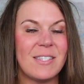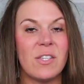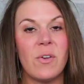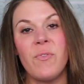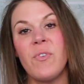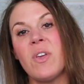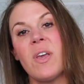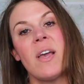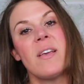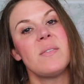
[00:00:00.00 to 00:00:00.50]
So
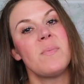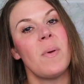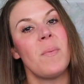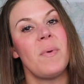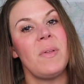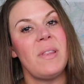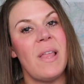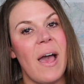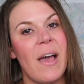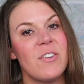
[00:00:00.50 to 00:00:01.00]
if you guys
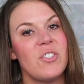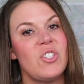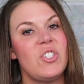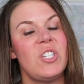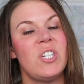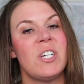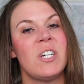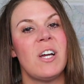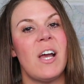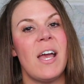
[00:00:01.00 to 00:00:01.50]
remember last
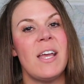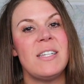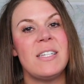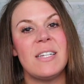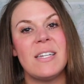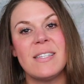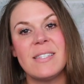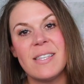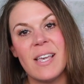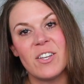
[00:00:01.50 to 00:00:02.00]
year, I
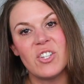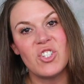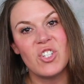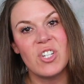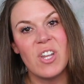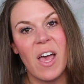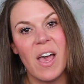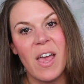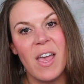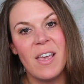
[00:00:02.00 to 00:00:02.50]
did a
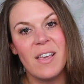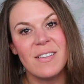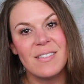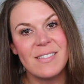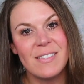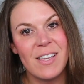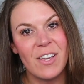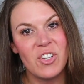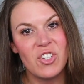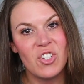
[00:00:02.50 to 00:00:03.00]
section hike,
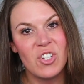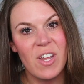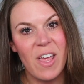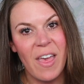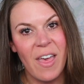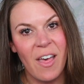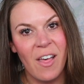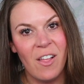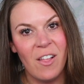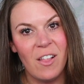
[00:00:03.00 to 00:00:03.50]
section
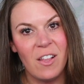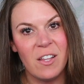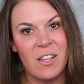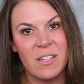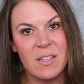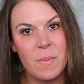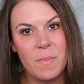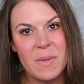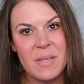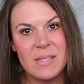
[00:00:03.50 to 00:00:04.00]
L
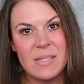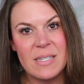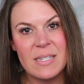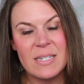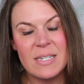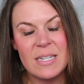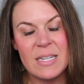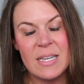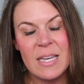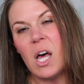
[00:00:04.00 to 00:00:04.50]
along the
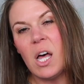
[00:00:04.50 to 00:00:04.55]
PCT.